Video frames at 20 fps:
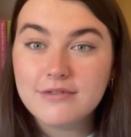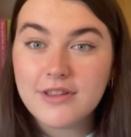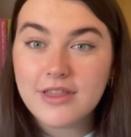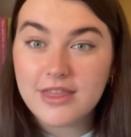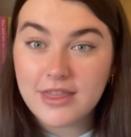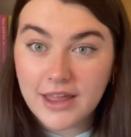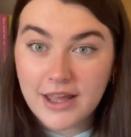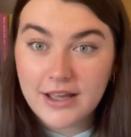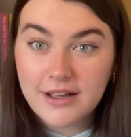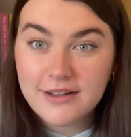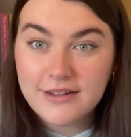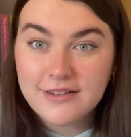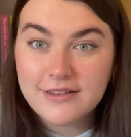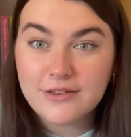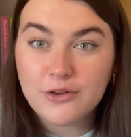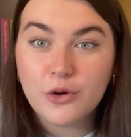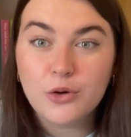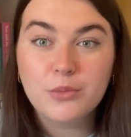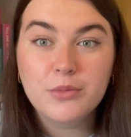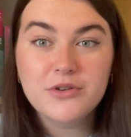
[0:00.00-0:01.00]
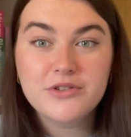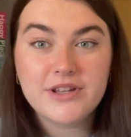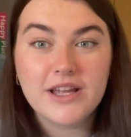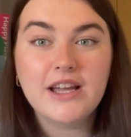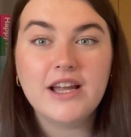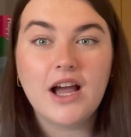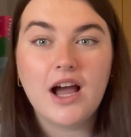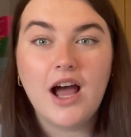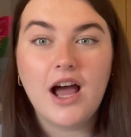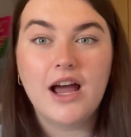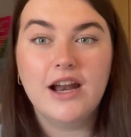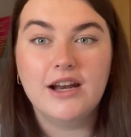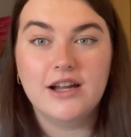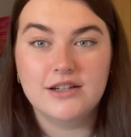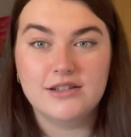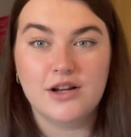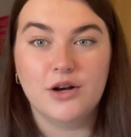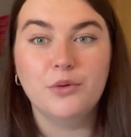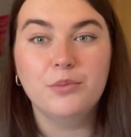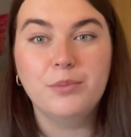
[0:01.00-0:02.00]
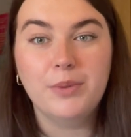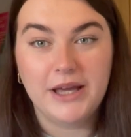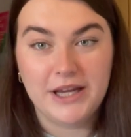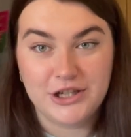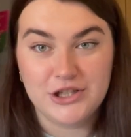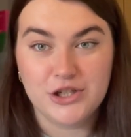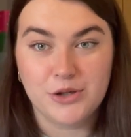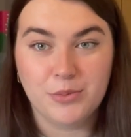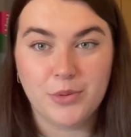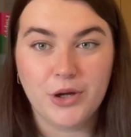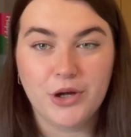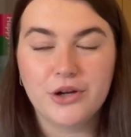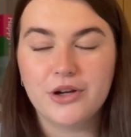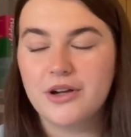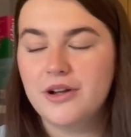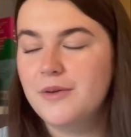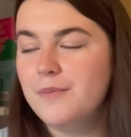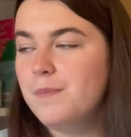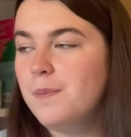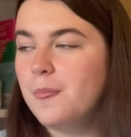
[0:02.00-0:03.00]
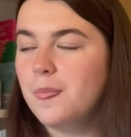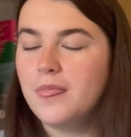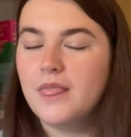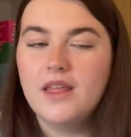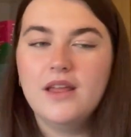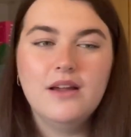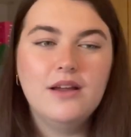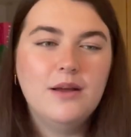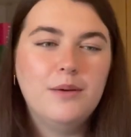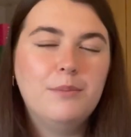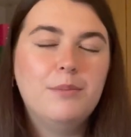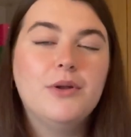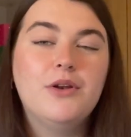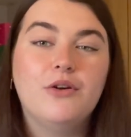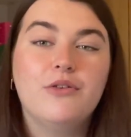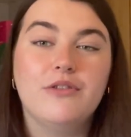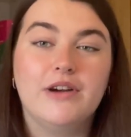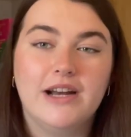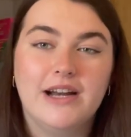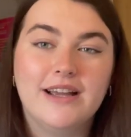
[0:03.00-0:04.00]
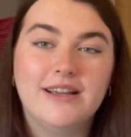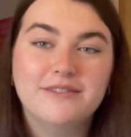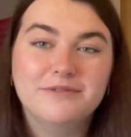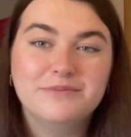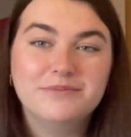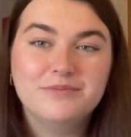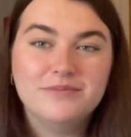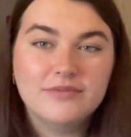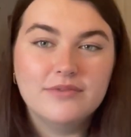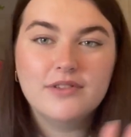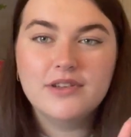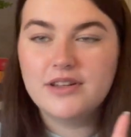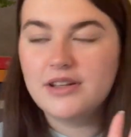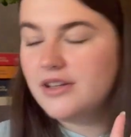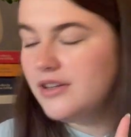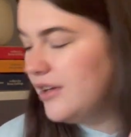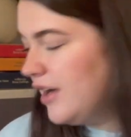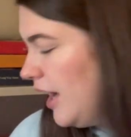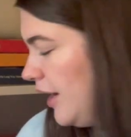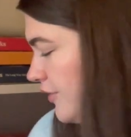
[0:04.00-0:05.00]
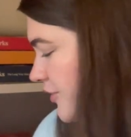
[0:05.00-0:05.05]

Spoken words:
things, almost like an adult picture book, but not really. I'll